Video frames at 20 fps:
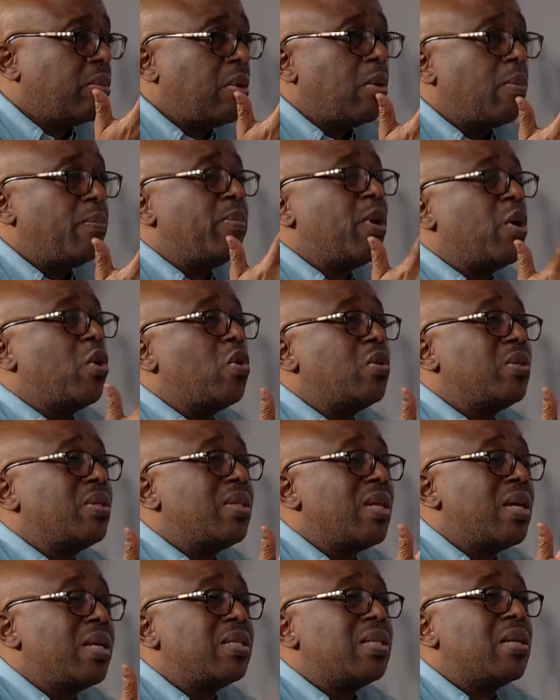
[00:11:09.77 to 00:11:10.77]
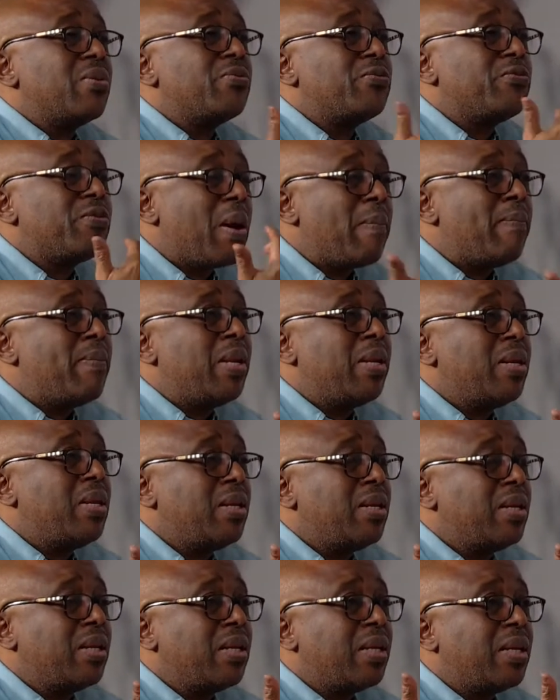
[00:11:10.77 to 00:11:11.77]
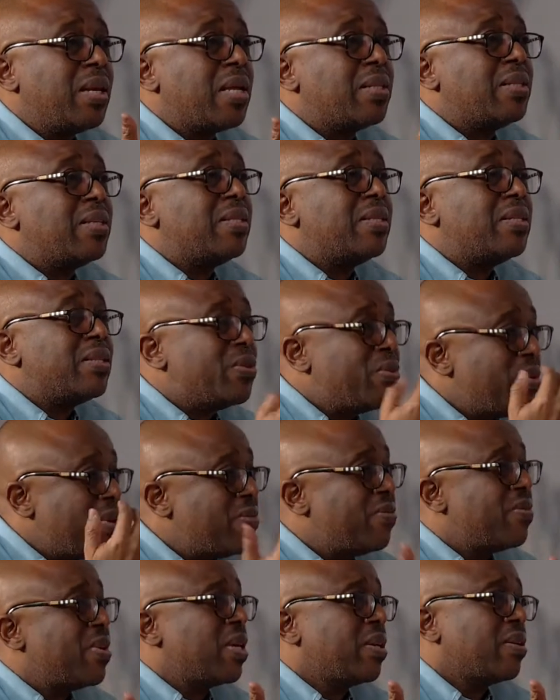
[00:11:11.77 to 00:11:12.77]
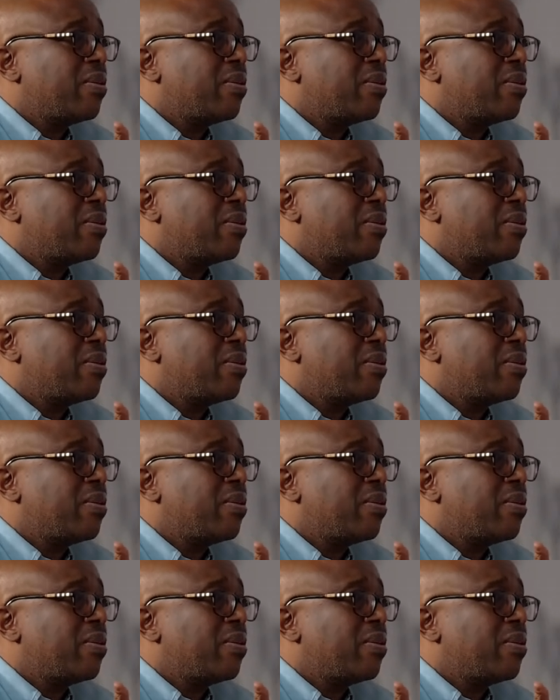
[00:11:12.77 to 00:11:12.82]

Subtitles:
because there is a family that is grieving.